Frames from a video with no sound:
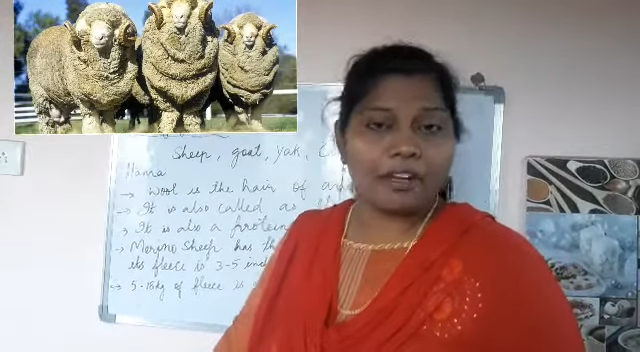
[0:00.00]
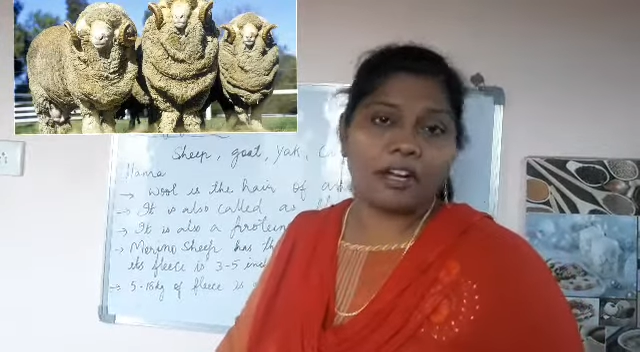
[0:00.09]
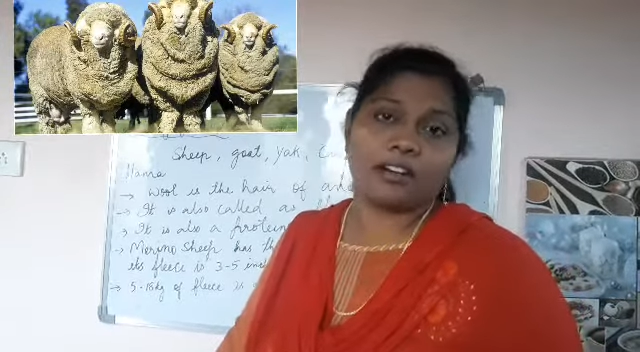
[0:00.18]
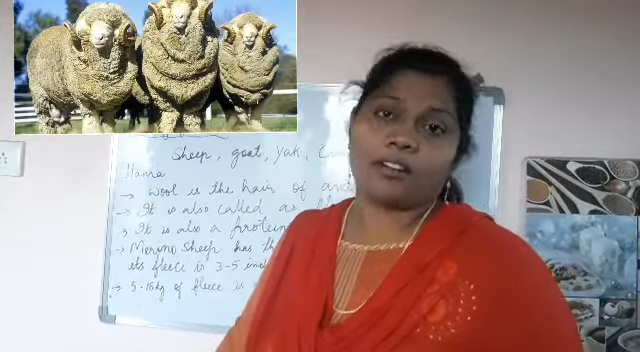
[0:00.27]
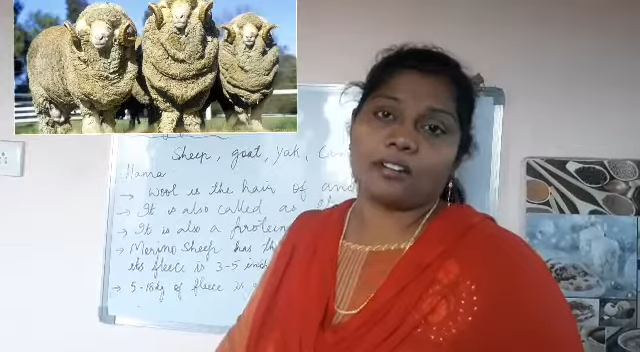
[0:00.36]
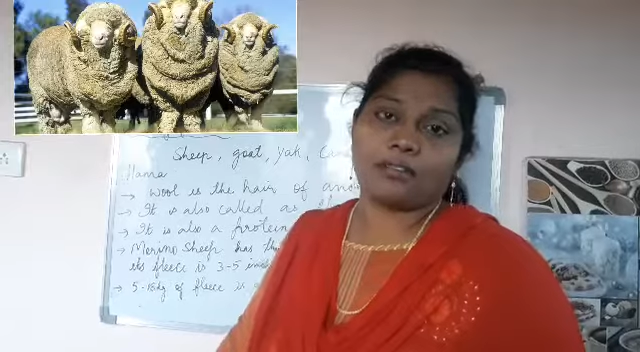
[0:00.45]

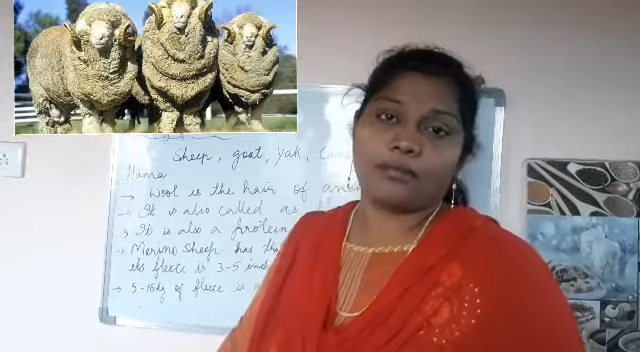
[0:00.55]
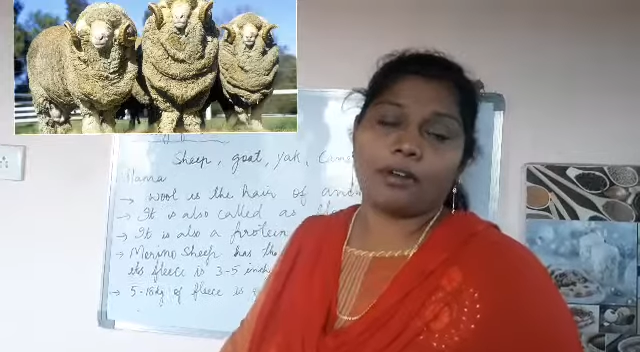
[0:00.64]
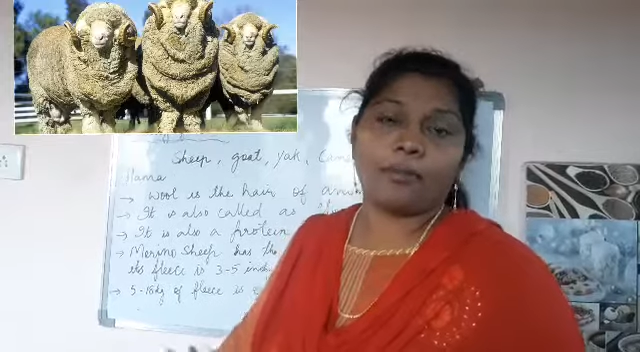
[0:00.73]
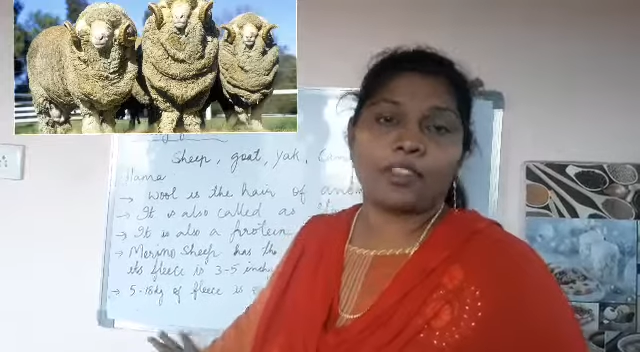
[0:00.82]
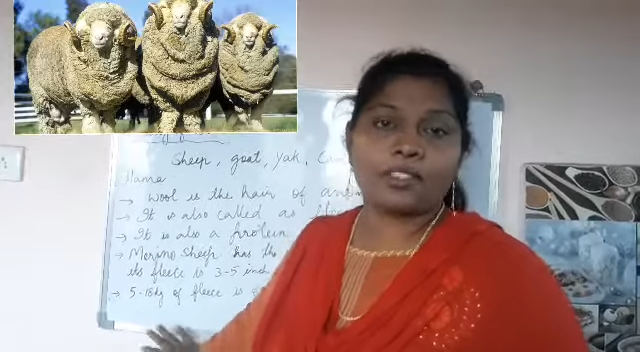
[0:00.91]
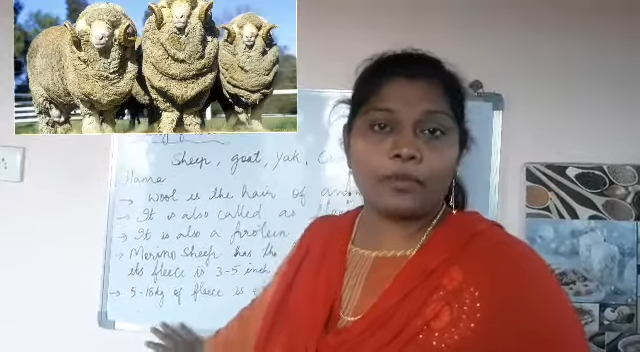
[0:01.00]
fur
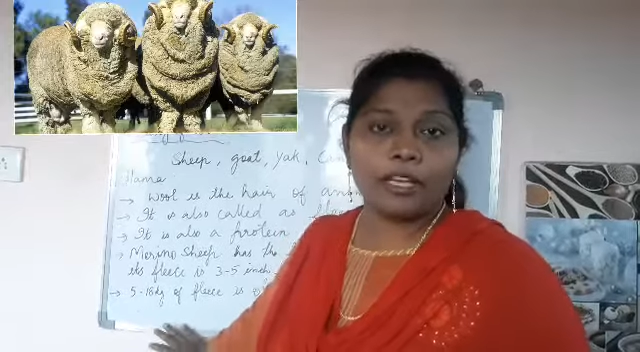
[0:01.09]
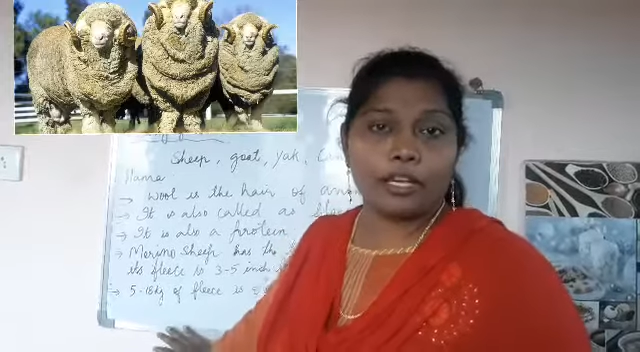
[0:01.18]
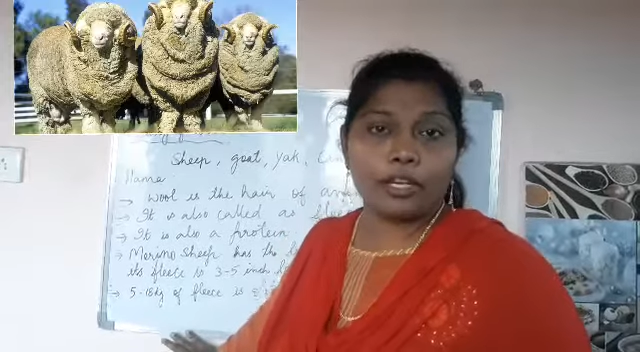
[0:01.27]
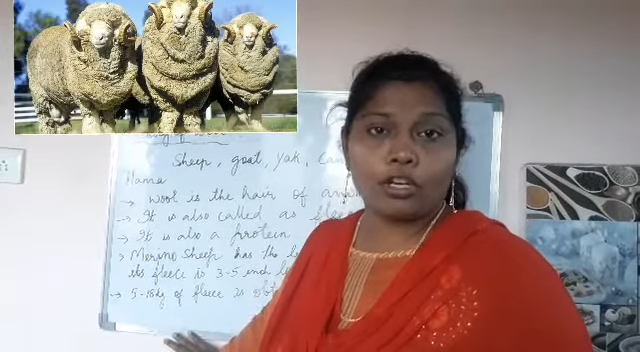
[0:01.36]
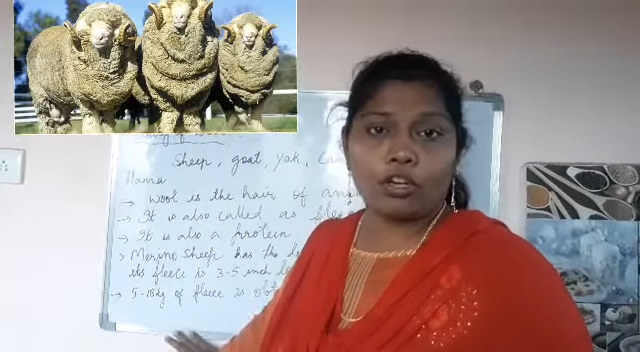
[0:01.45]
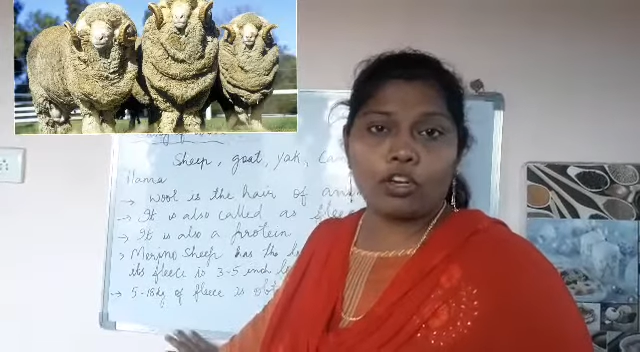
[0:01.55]
from this
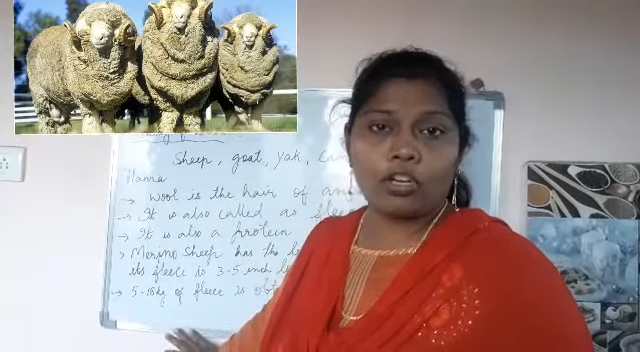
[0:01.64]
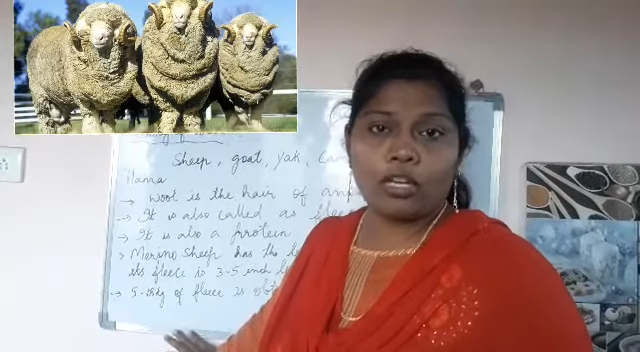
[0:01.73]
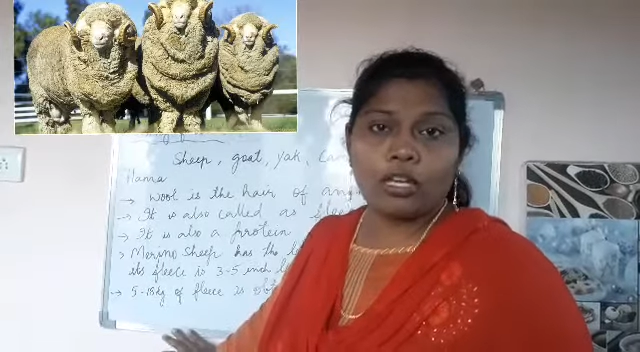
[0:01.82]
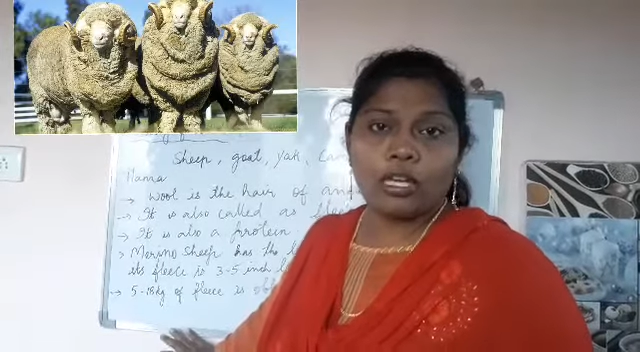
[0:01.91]
merino